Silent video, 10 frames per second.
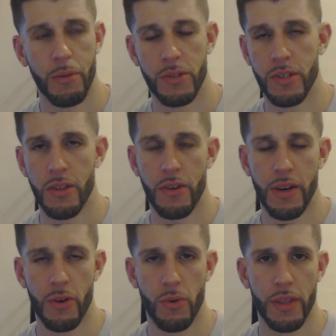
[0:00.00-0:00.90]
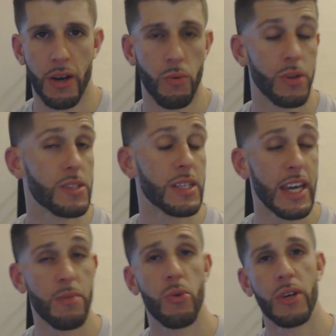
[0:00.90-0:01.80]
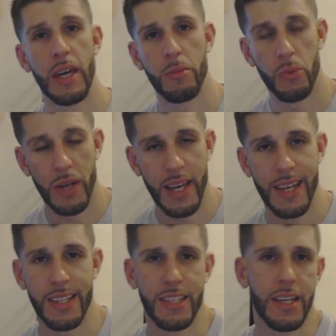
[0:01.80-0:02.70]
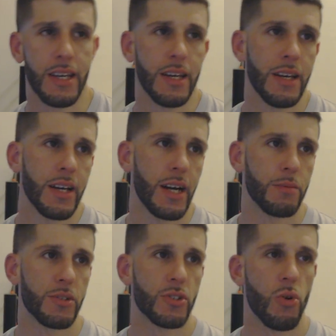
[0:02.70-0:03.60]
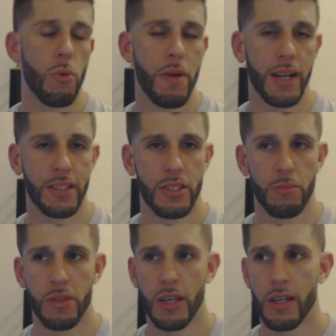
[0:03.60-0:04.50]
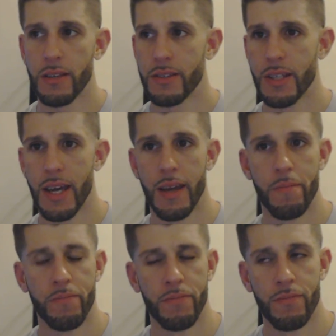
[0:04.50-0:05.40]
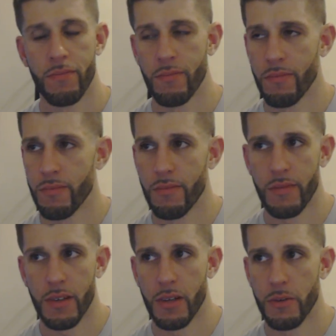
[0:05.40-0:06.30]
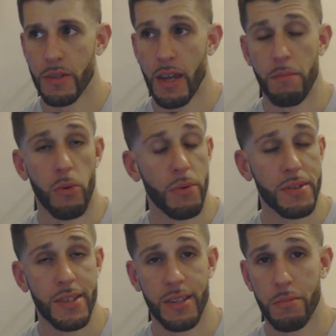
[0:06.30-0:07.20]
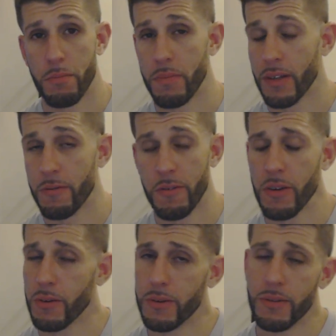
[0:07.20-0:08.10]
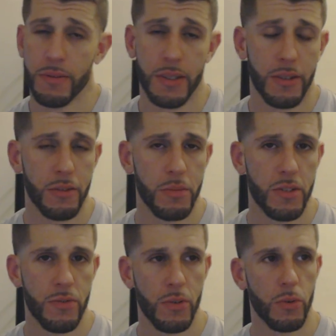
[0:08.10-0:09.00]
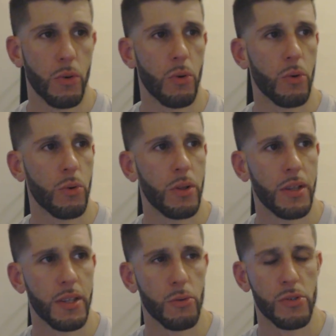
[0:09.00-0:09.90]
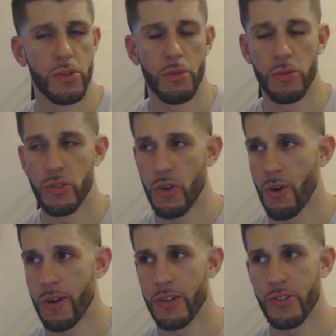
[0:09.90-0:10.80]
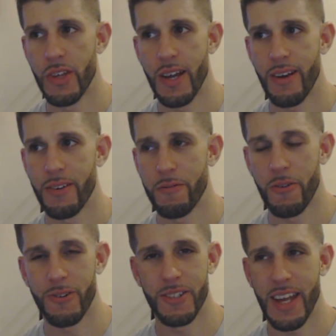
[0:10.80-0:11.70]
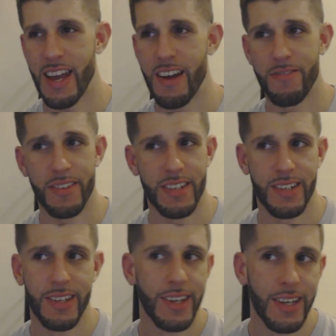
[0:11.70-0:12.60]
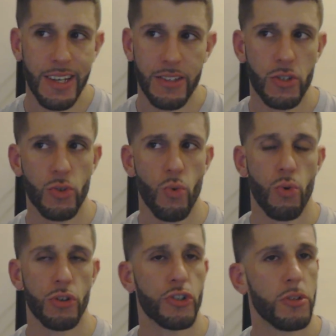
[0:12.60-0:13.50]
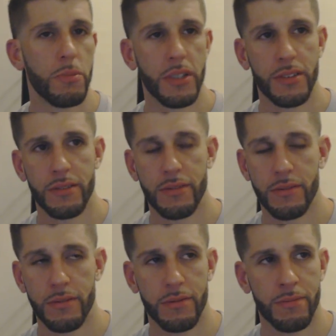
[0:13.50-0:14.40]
That was neither here nor there once the game all came to an end. I'm just going back to some things that 10 points on the field. Missed field goal. There was yardage there in the first half. The score should have been,